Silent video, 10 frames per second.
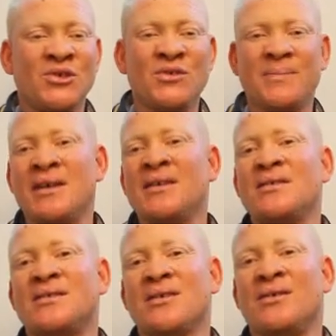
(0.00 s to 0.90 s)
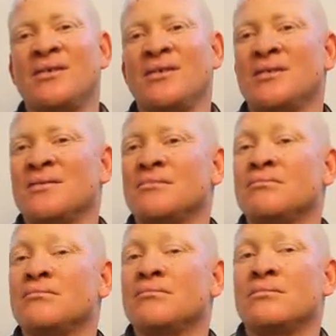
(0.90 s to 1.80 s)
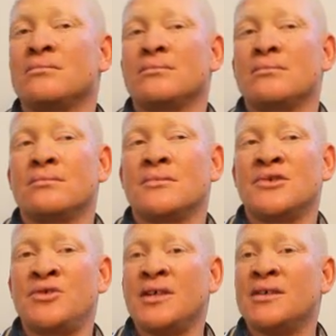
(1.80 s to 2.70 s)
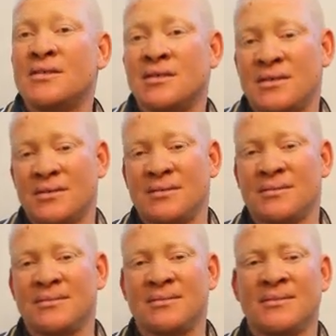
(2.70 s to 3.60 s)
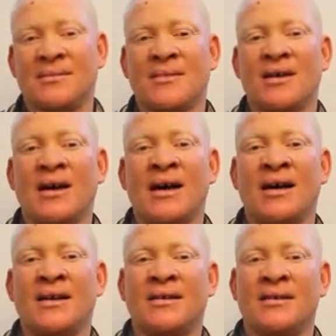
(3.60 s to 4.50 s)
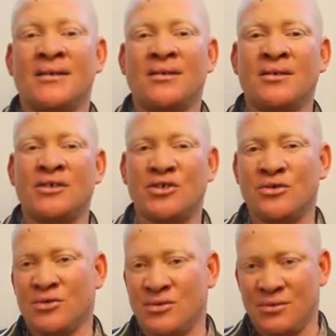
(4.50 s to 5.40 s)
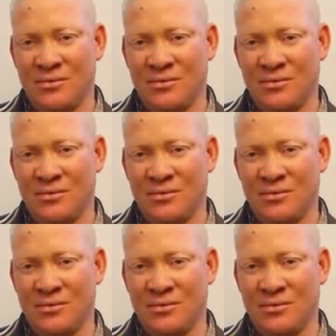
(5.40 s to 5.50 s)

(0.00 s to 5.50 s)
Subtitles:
spend it on drinks and on shoes.